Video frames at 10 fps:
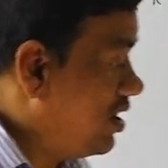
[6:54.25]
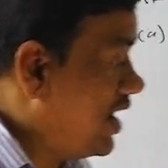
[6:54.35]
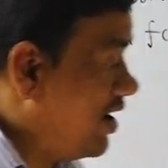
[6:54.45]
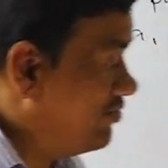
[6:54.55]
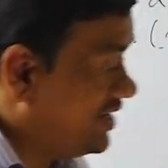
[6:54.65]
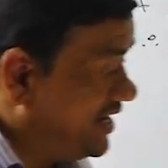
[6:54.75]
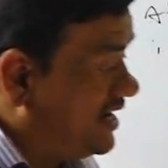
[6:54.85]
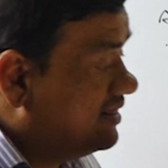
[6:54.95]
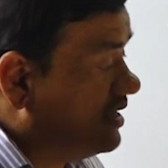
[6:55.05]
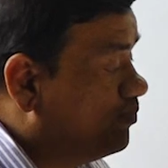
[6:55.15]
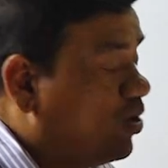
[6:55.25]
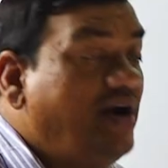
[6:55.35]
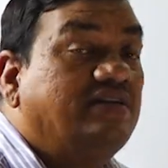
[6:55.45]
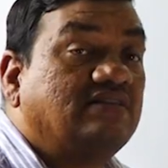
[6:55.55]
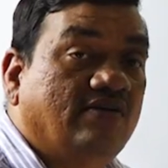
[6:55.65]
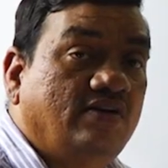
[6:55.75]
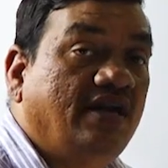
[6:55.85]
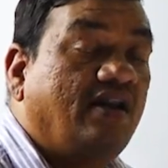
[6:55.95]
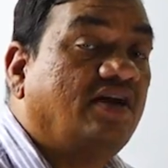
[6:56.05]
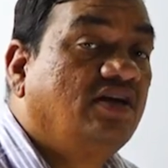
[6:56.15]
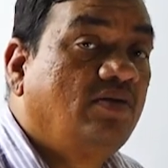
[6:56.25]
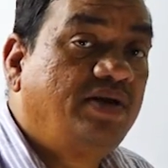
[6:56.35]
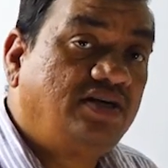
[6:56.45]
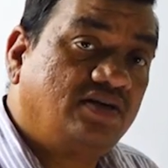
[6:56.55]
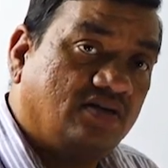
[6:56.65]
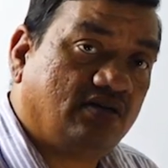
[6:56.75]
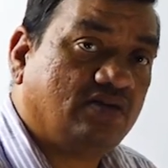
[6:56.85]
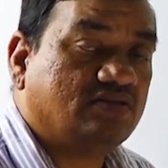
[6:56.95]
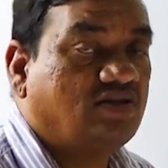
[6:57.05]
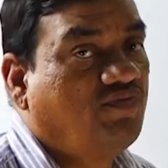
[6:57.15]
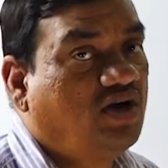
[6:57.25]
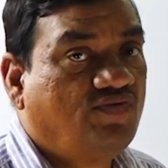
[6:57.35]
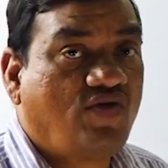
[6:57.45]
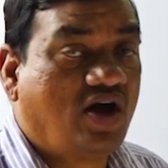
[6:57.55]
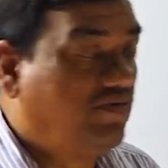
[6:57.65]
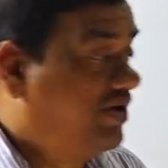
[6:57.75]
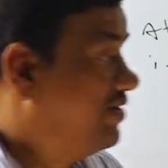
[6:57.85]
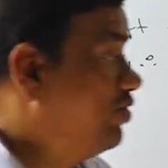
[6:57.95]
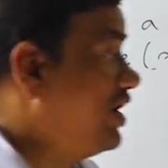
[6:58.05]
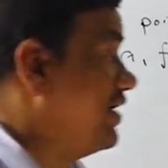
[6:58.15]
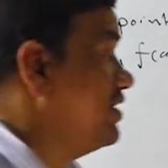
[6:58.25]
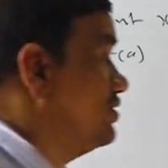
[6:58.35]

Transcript: I have taken that point so little bit somewhat far away. Okay.